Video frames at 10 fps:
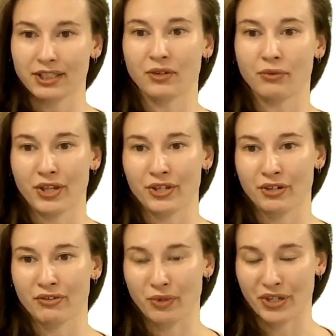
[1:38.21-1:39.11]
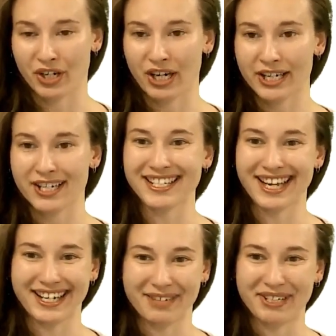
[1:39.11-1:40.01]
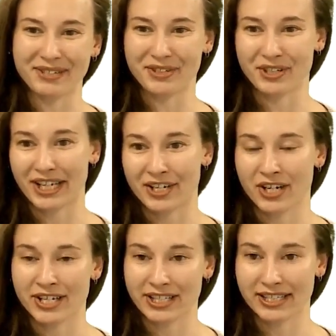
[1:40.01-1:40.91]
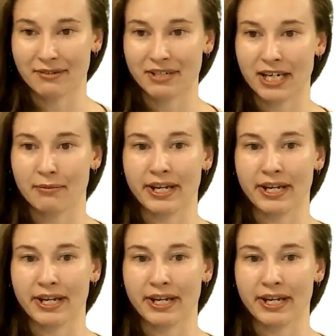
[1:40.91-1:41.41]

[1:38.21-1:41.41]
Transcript: with your ions and image with your electrons at the same time